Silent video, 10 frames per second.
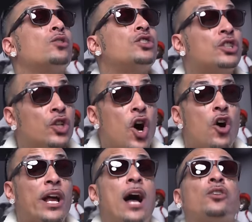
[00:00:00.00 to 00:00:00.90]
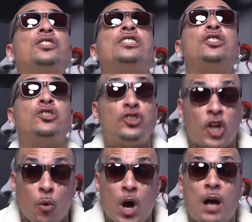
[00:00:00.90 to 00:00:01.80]
the doghouse is you
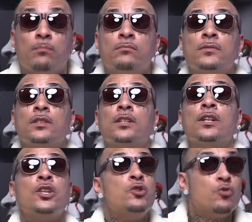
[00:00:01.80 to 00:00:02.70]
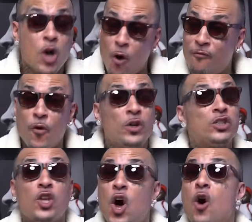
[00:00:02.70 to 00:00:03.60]
show up, you go for
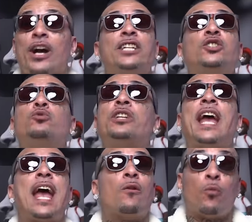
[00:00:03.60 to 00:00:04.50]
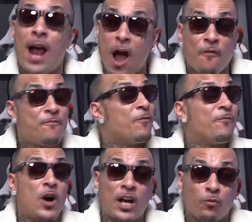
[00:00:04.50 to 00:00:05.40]
as long as you can, round for
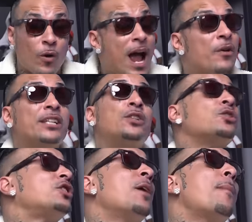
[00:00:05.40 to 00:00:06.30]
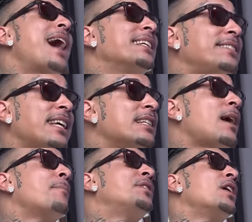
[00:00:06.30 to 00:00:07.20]
fucking round until somebody says
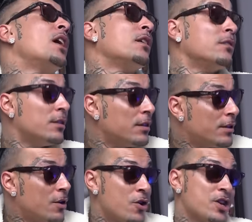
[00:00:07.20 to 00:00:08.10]
I'm done, or you